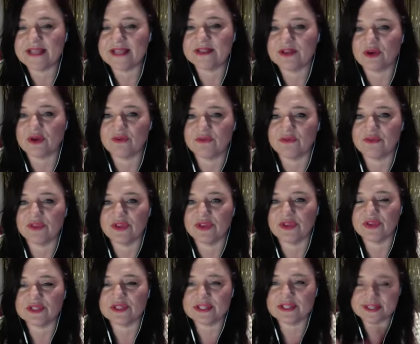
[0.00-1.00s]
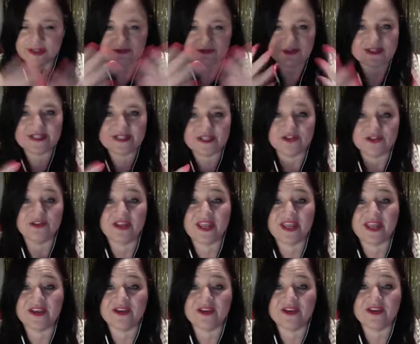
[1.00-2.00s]
of the stuff that's in your
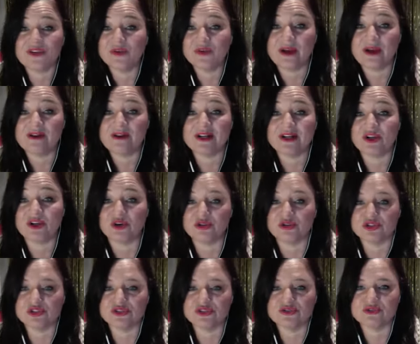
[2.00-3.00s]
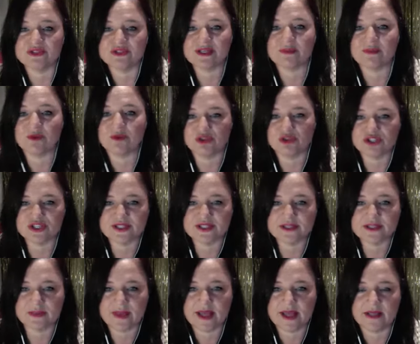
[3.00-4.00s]
head, you are unconscious or subconscious
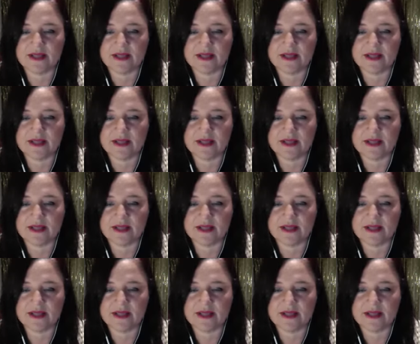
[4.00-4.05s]
about.